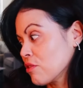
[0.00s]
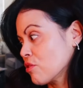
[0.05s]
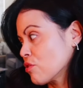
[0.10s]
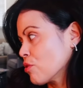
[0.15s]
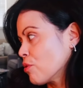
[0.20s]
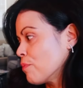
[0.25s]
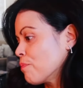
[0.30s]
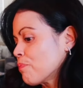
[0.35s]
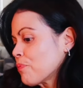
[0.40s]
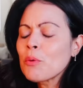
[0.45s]

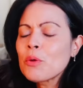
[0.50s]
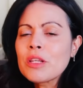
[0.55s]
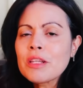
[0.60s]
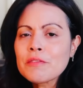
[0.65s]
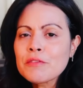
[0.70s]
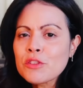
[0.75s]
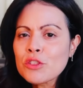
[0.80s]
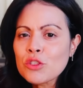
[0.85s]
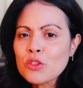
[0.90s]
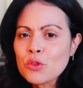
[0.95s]
So I would
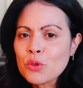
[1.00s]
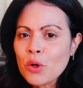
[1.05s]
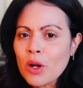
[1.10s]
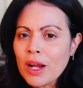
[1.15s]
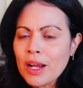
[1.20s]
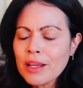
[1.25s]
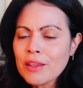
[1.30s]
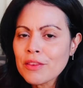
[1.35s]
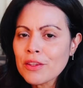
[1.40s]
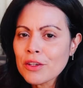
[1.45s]
love to
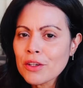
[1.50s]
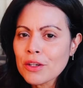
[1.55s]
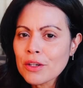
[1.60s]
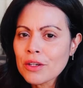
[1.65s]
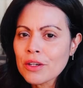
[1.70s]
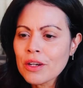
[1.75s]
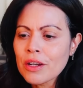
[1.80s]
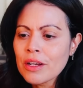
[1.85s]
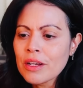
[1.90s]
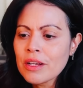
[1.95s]
try
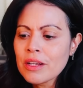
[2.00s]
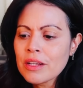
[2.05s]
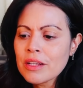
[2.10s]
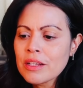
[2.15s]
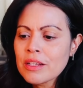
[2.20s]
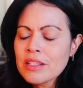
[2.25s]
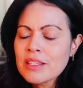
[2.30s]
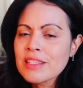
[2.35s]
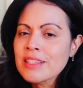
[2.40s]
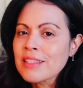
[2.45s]
their
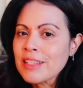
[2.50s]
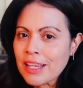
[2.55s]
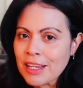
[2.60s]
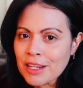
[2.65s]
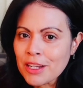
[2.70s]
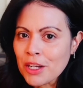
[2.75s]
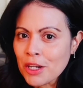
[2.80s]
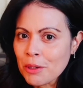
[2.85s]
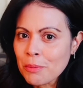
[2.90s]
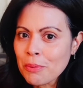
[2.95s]

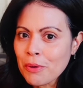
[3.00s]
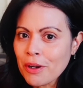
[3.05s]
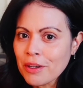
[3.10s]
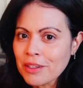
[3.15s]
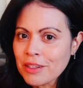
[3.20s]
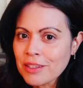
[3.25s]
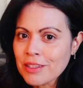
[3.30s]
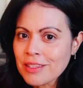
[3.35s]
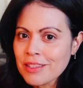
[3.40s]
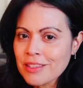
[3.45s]
skincare
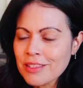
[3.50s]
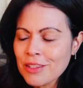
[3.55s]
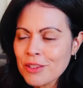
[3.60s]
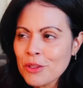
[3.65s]
products.